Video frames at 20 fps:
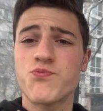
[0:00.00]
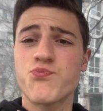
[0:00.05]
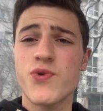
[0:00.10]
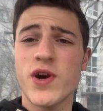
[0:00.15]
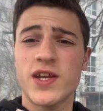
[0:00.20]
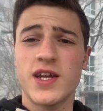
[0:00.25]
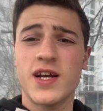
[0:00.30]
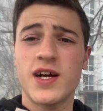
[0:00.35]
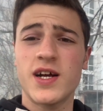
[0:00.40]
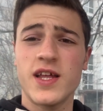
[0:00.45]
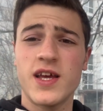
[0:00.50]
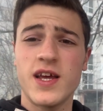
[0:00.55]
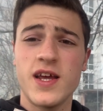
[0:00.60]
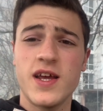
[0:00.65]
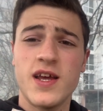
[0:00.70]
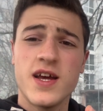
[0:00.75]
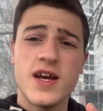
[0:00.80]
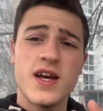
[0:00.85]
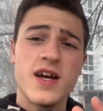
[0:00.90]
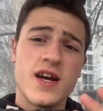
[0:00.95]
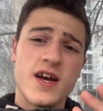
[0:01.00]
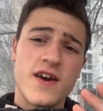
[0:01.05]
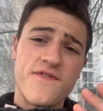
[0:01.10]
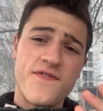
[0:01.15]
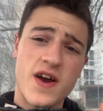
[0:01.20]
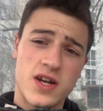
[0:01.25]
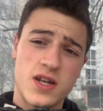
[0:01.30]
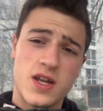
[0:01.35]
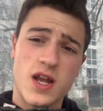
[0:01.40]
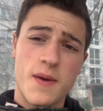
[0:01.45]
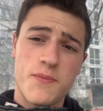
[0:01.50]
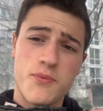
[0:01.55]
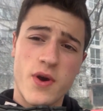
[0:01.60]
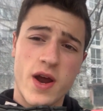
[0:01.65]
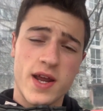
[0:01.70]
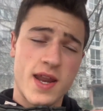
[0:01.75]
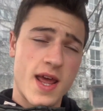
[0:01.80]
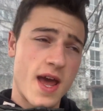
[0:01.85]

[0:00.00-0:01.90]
practically up right